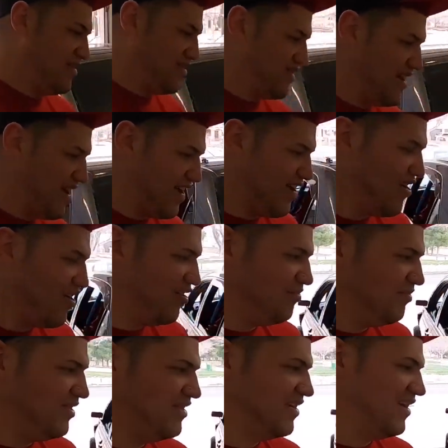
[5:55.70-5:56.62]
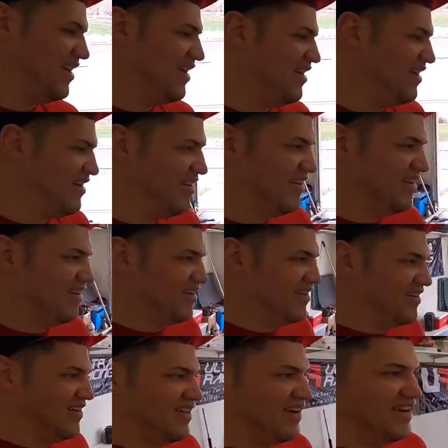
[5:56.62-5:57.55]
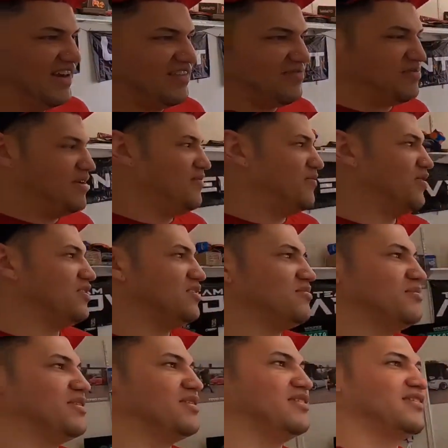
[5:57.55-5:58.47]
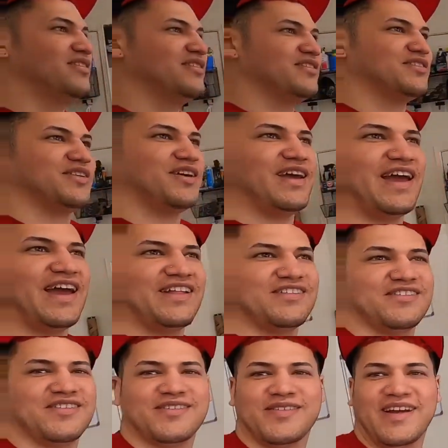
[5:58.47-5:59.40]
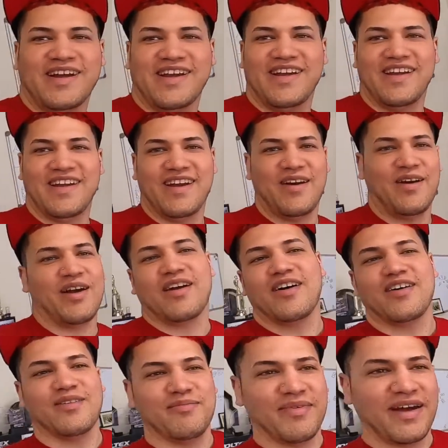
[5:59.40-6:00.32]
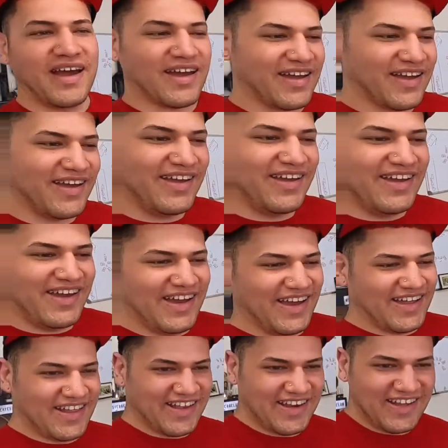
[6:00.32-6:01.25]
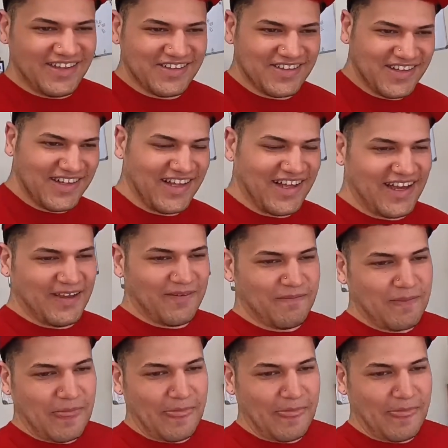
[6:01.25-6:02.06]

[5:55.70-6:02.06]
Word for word: this guy called me today, and he left me a voicemail. So I answered, right? Oh, I called him back, and then he's all like,